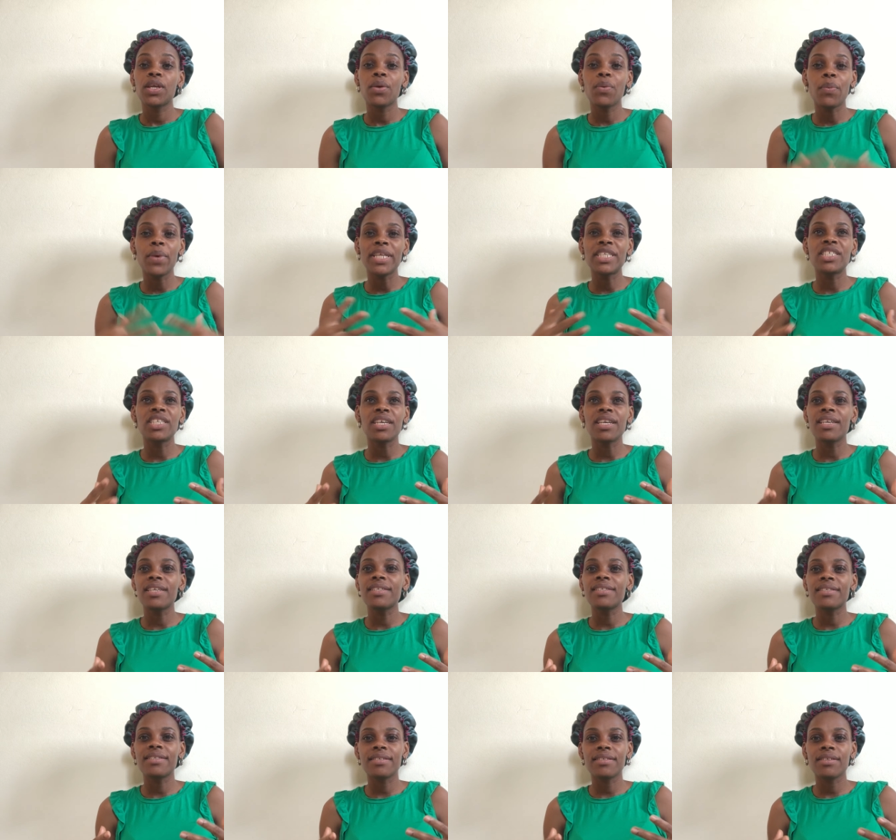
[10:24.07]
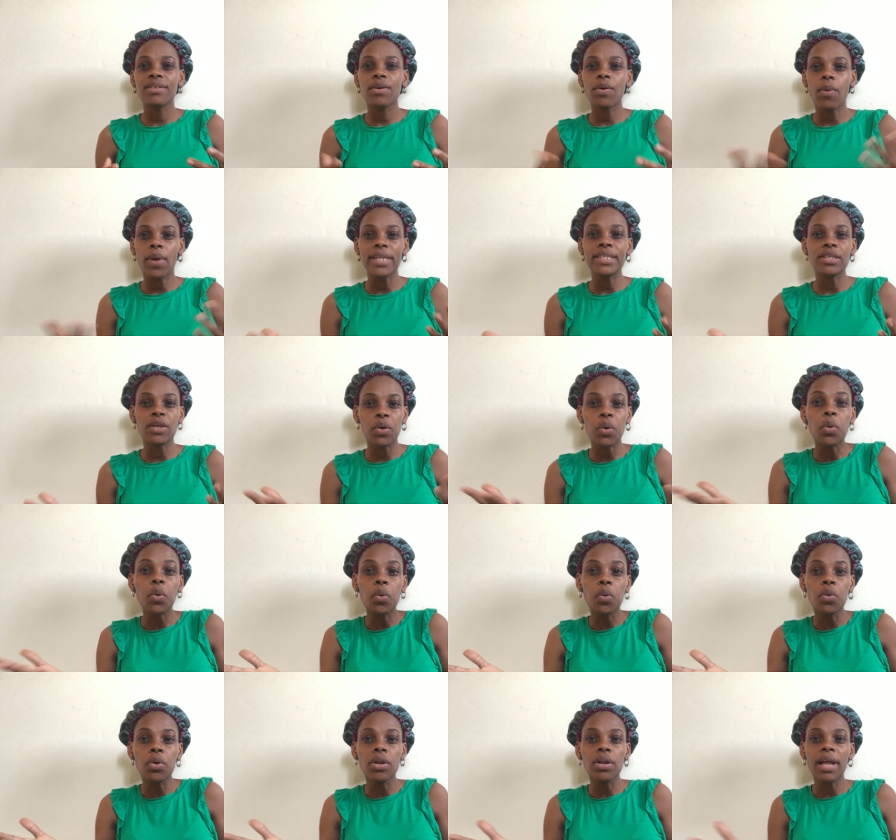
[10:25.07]
which is quite a
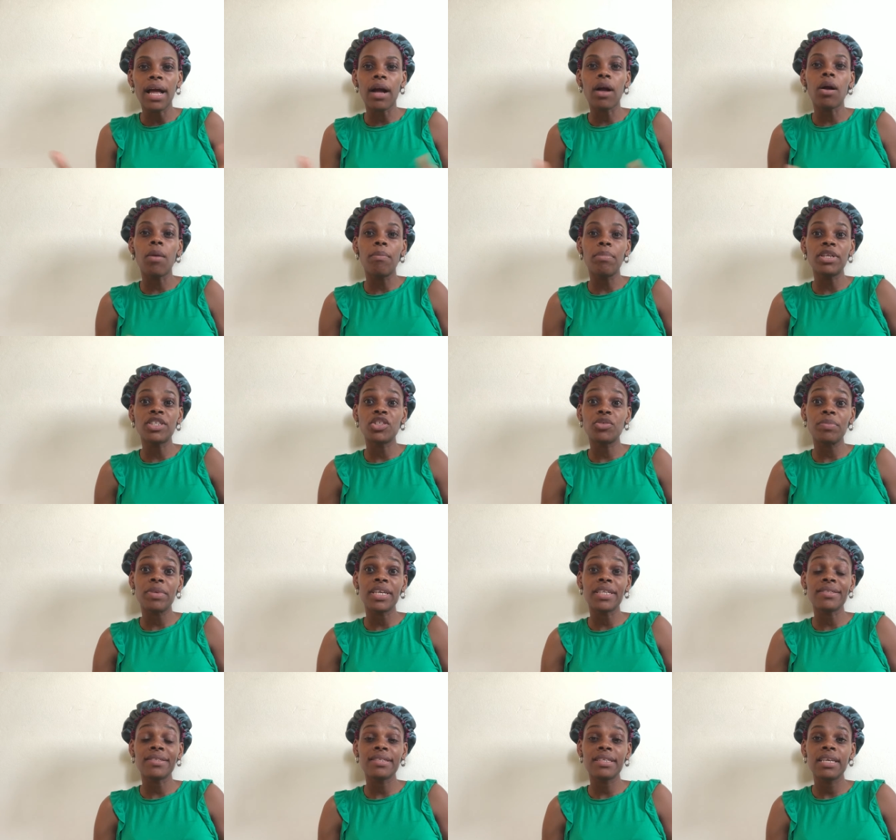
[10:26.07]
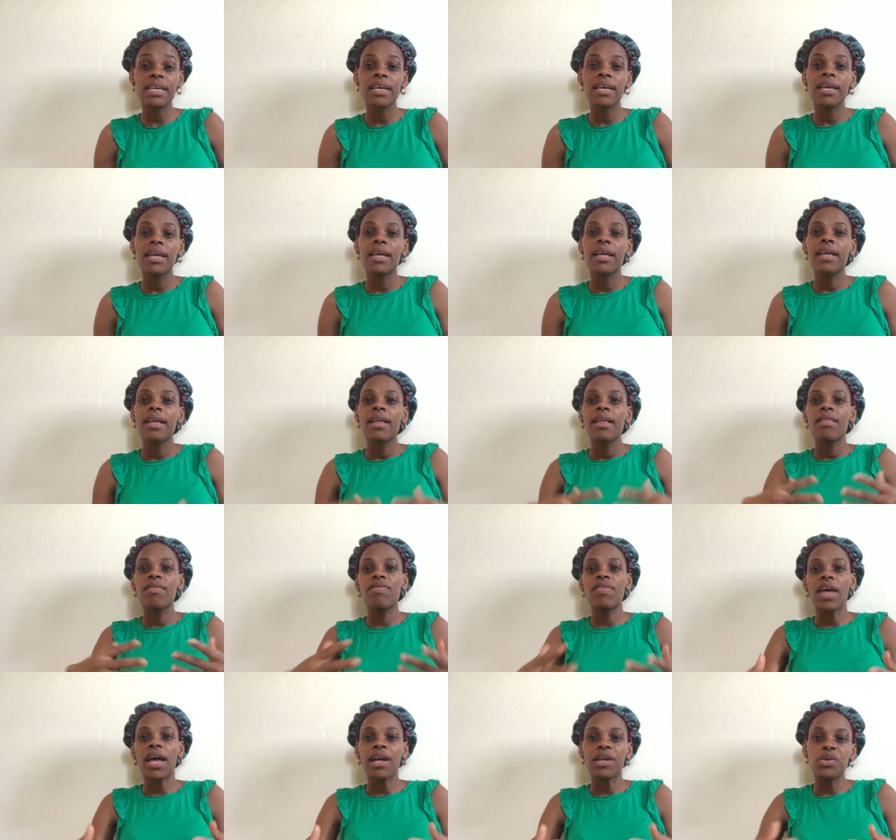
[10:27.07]
cool accomplishment,
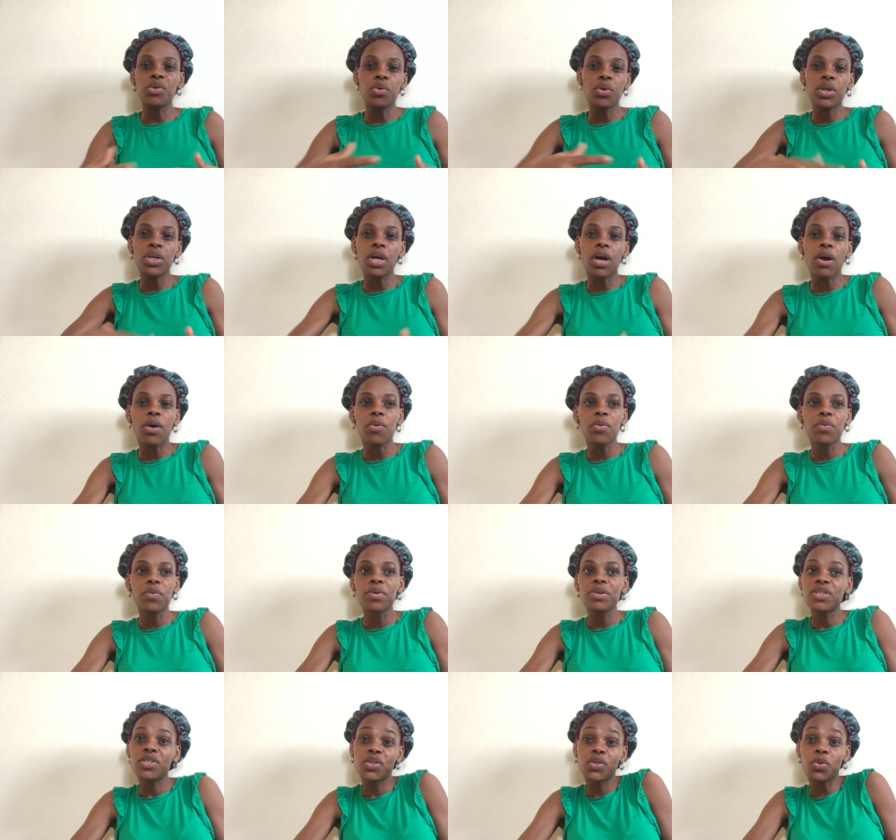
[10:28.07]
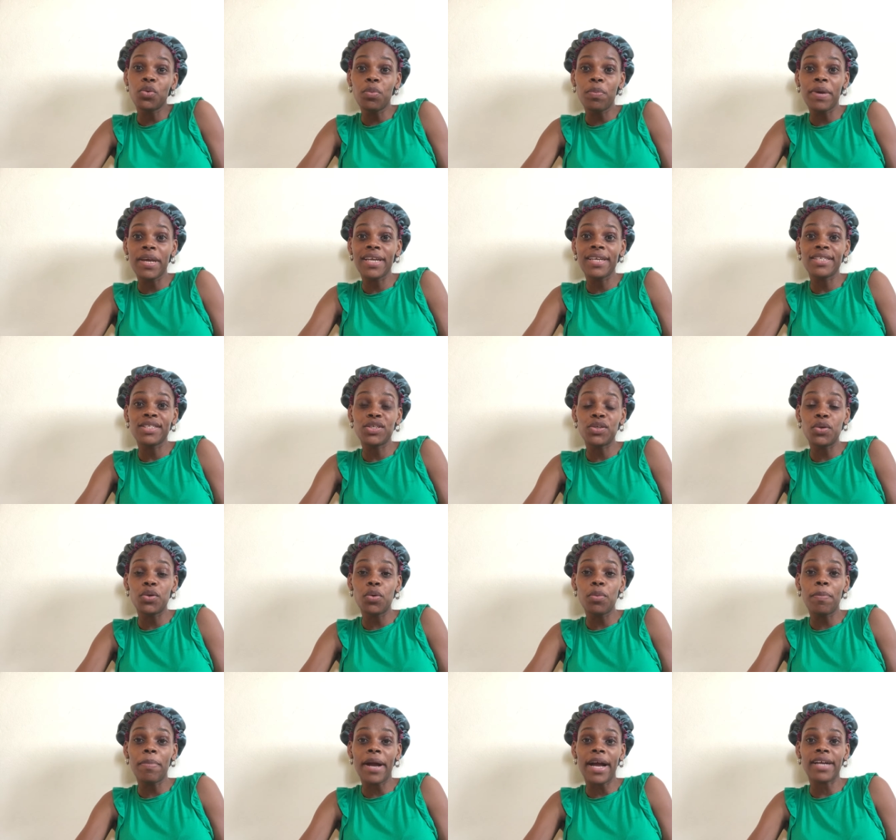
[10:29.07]
that you're now stooping to
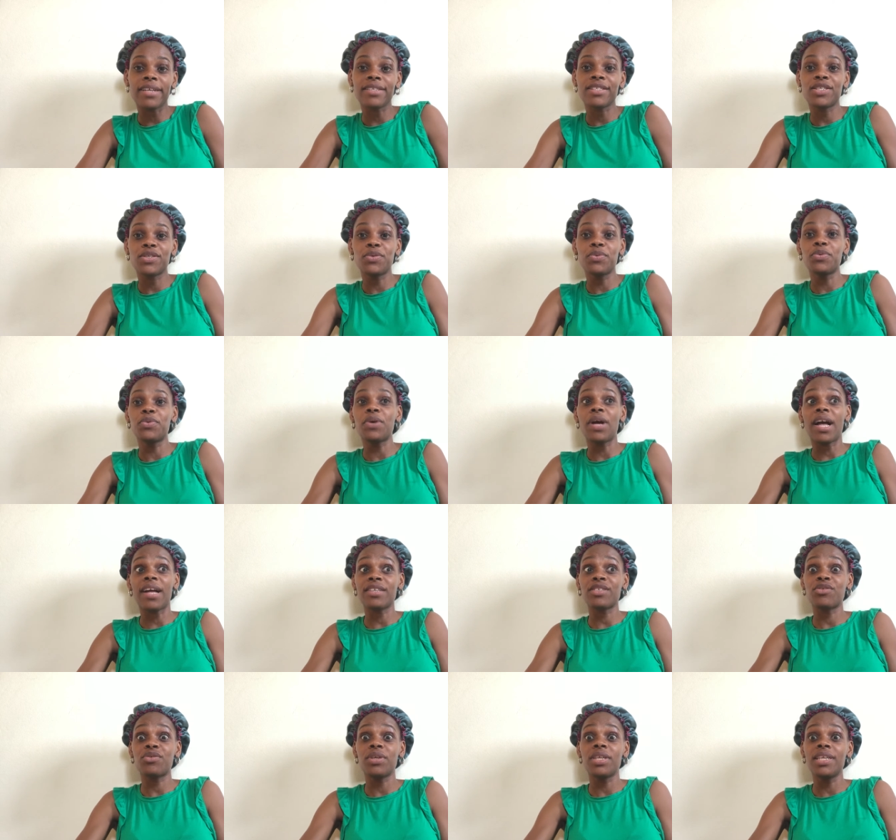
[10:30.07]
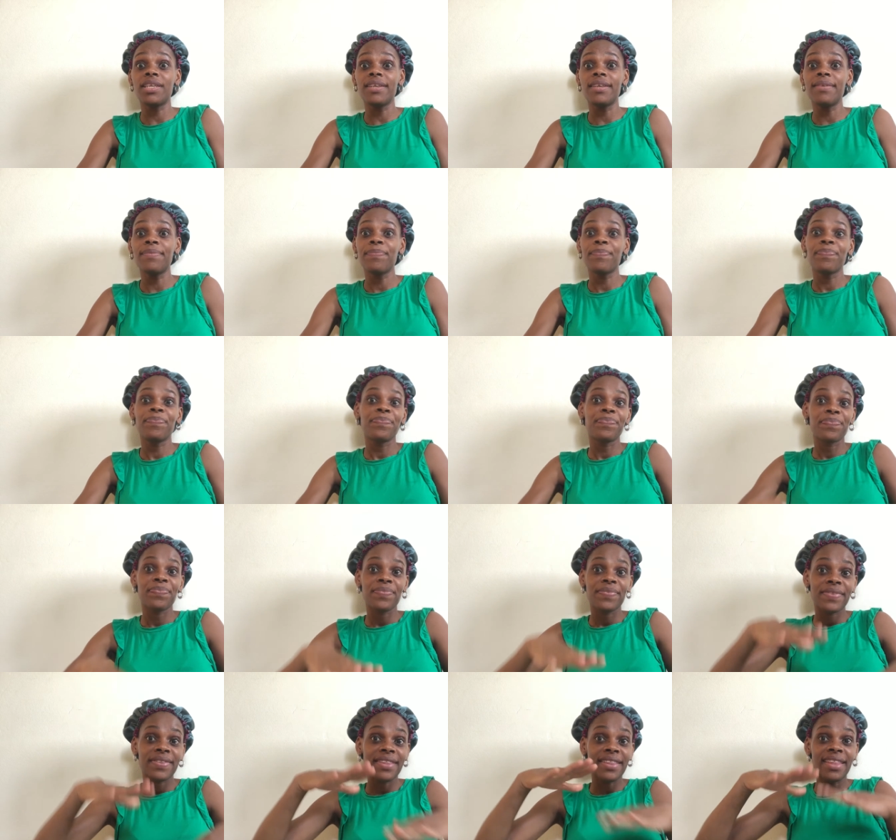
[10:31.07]
go back to actually
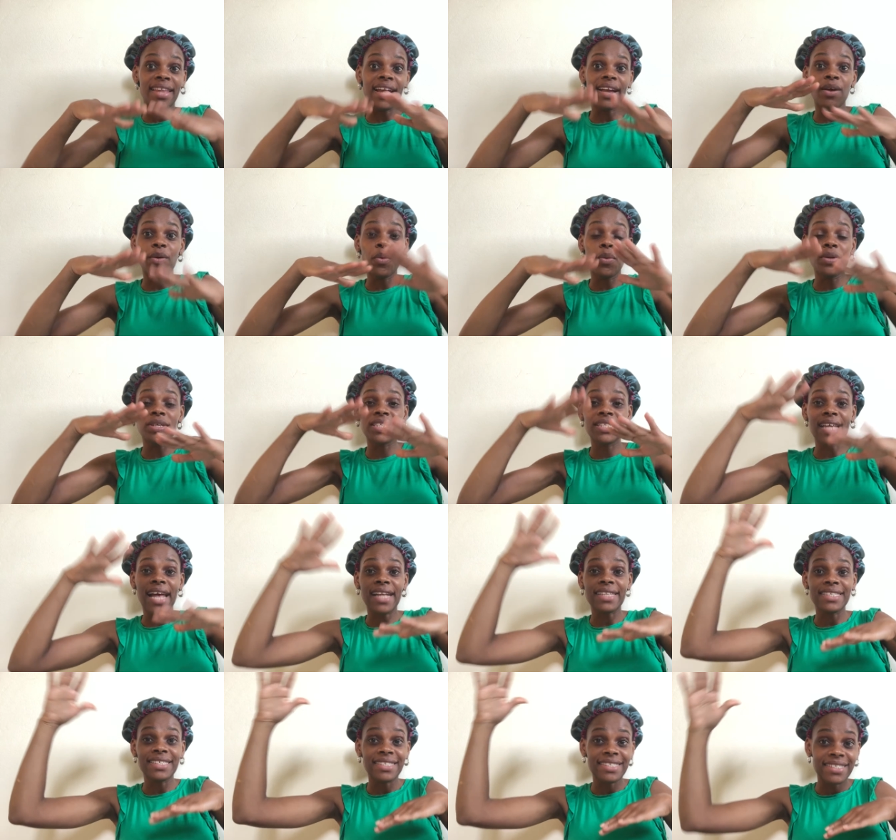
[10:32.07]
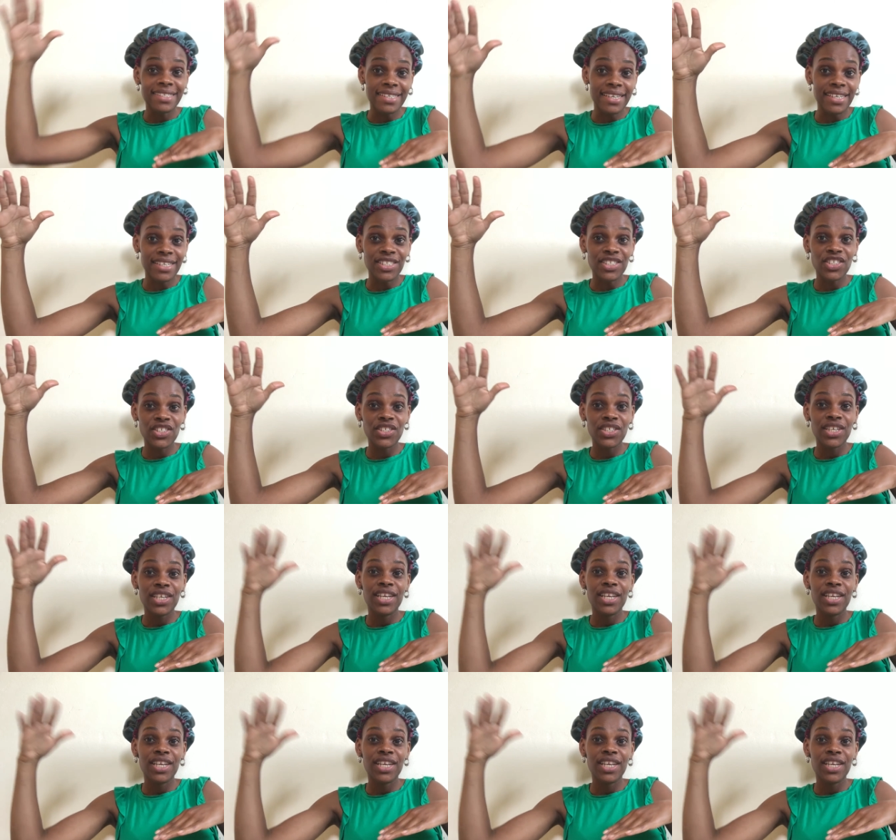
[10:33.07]
like a whole starting stage.